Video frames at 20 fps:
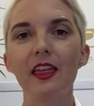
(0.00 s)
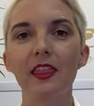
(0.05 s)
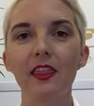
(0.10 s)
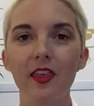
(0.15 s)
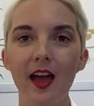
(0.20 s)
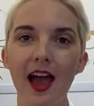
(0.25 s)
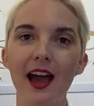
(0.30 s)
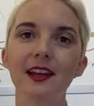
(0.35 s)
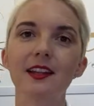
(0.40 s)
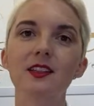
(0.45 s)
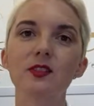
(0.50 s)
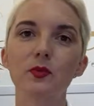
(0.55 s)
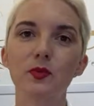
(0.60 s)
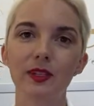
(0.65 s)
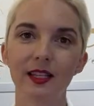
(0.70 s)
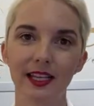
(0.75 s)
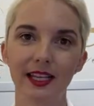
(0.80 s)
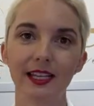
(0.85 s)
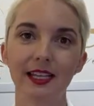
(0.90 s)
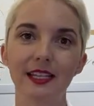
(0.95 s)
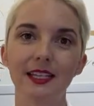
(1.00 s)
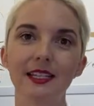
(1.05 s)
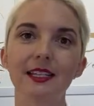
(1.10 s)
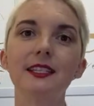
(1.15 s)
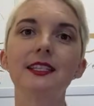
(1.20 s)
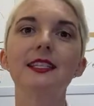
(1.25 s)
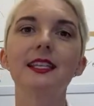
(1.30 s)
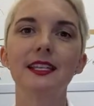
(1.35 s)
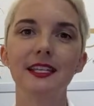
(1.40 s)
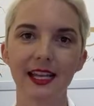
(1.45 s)
that is related
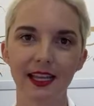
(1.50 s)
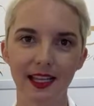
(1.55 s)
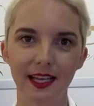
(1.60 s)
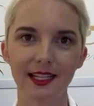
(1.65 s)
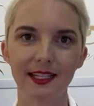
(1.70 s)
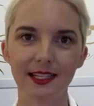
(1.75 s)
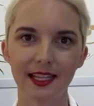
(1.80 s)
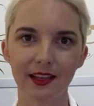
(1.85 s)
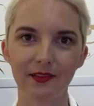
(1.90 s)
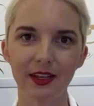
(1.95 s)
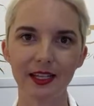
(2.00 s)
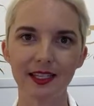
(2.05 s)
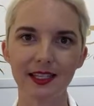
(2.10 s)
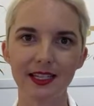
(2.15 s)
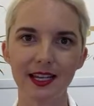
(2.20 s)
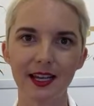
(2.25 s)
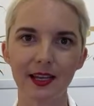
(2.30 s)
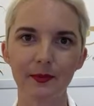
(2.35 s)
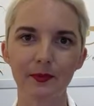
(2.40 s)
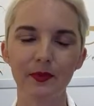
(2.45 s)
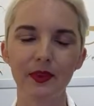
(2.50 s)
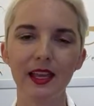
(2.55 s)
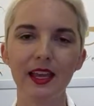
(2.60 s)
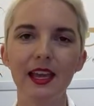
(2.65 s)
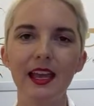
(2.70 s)
to daylight savings time.